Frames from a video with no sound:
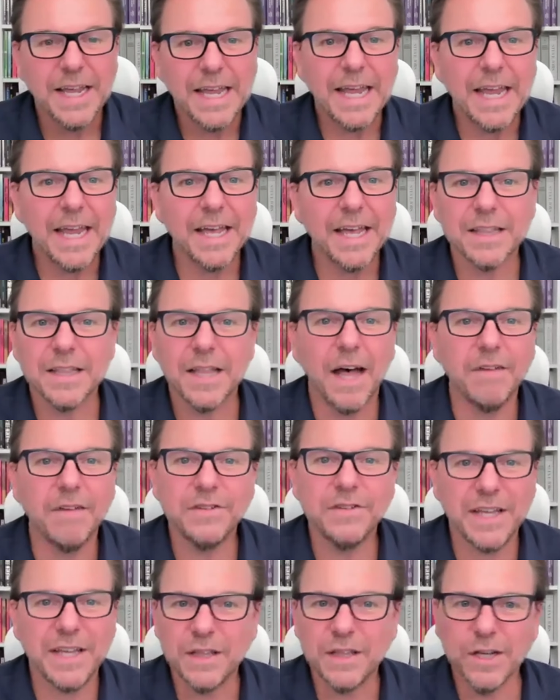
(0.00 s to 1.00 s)
He
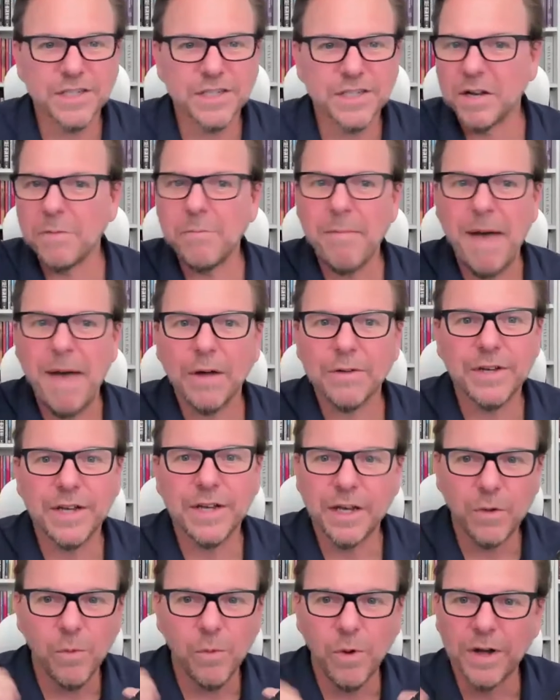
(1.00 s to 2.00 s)
looks at a
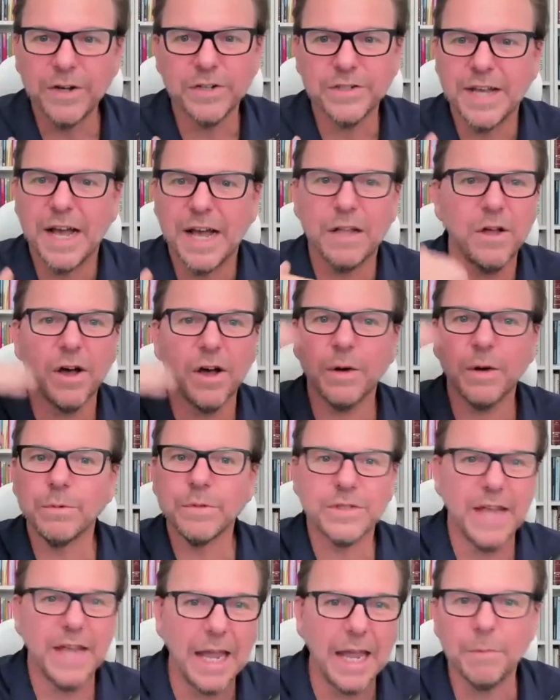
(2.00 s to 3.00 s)
mountain and he wonders how long it
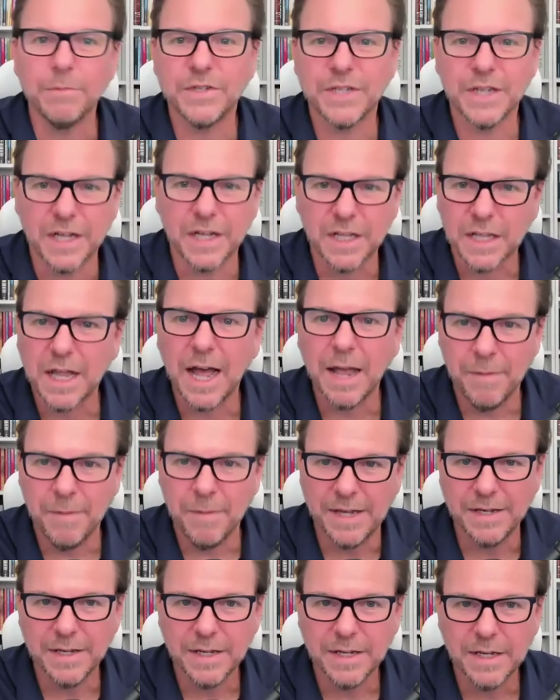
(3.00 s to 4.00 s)
will take him to climb
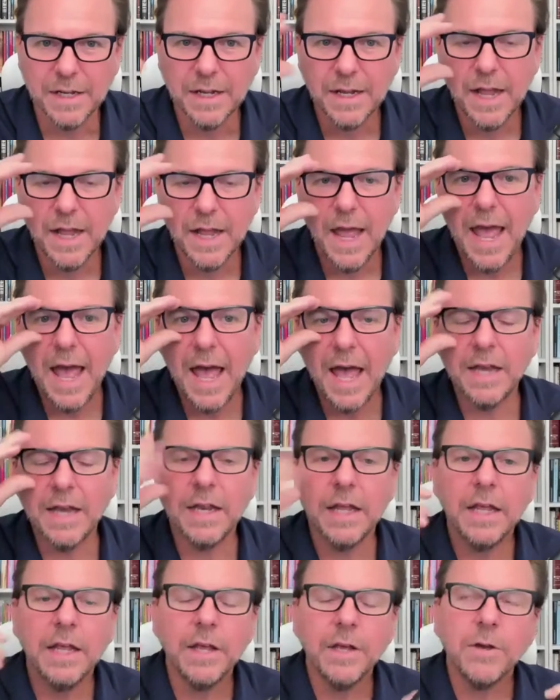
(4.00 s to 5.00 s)
it.
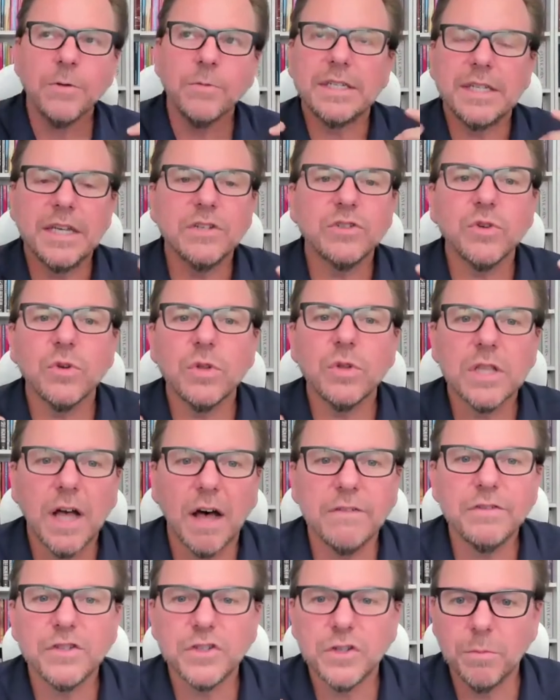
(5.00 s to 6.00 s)
And Cecil
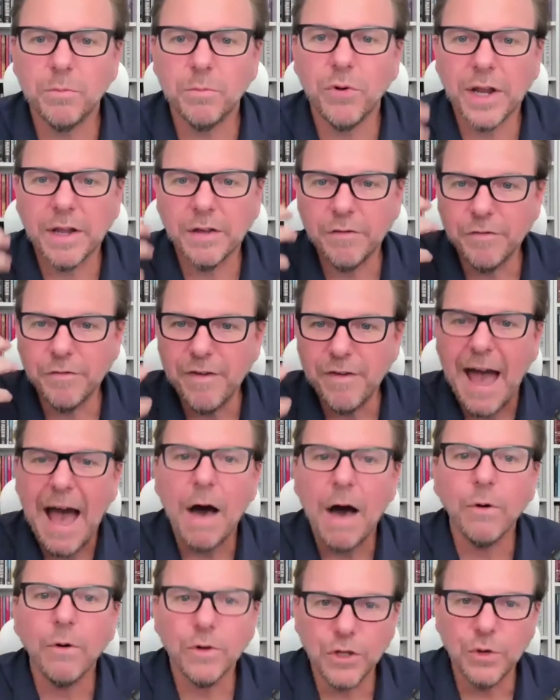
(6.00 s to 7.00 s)
loves to bring
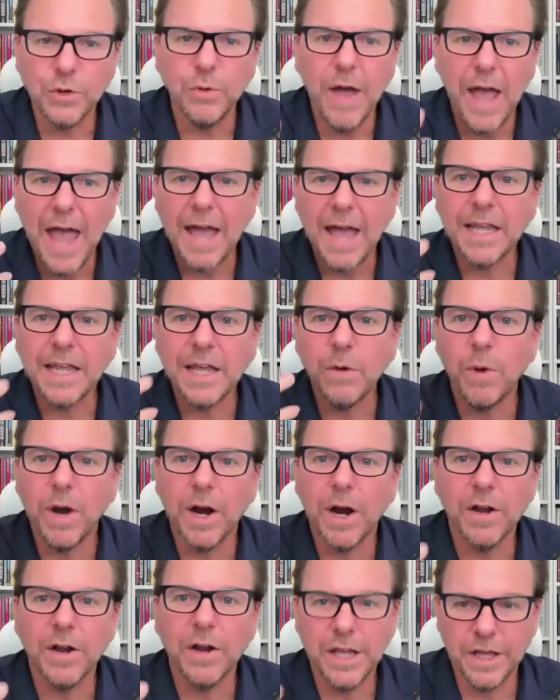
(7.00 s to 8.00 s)
value
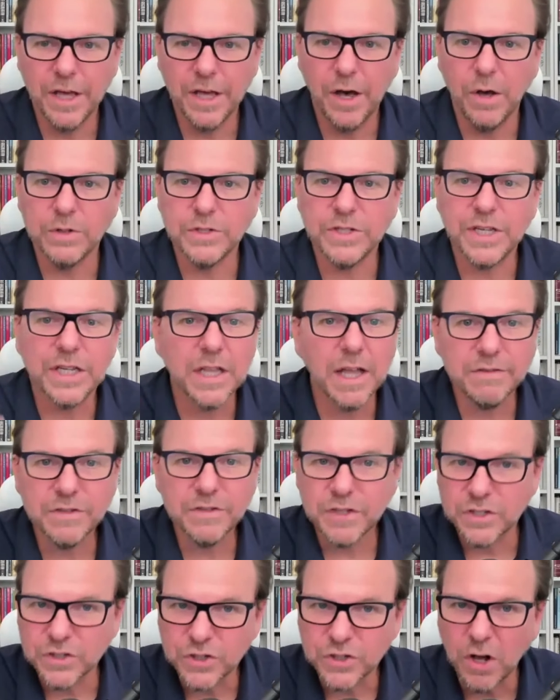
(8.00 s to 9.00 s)
anywhere he goes. He
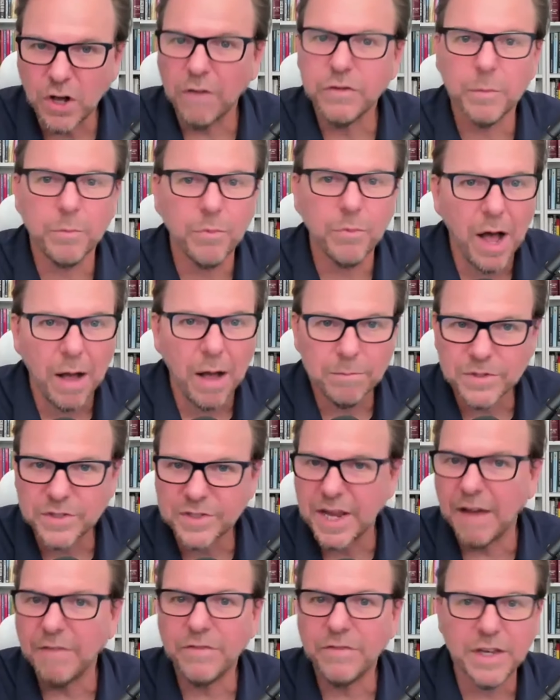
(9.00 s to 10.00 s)
loves to solve the problem,
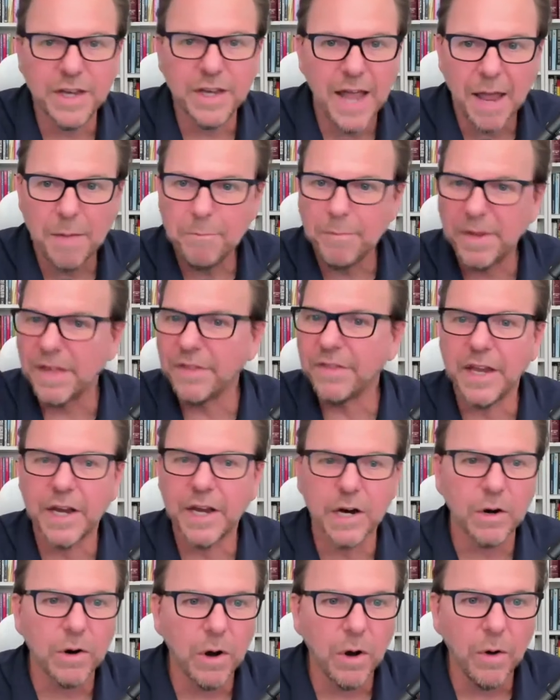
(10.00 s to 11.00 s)
save the day, be the
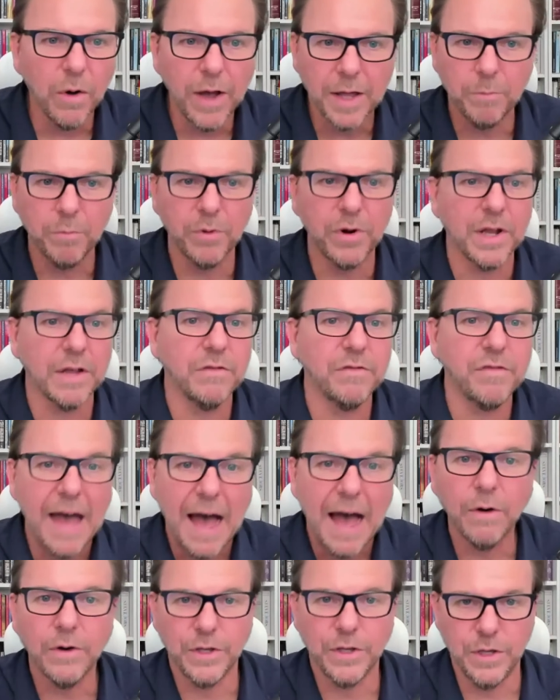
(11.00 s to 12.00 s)
hero, and bring
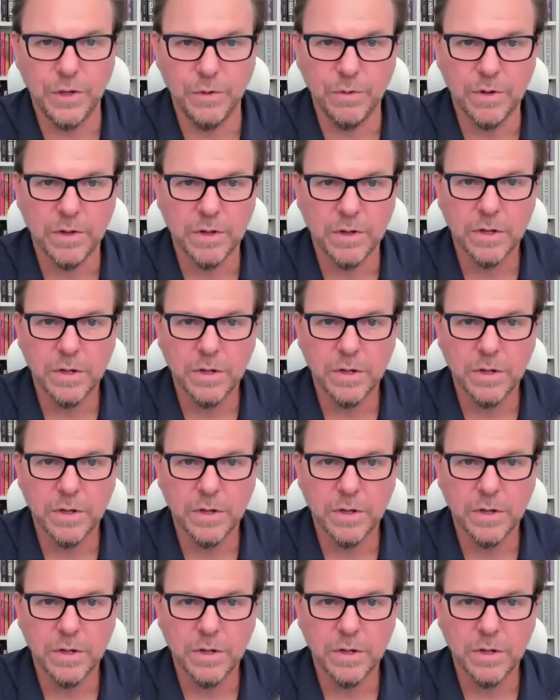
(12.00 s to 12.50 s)
value.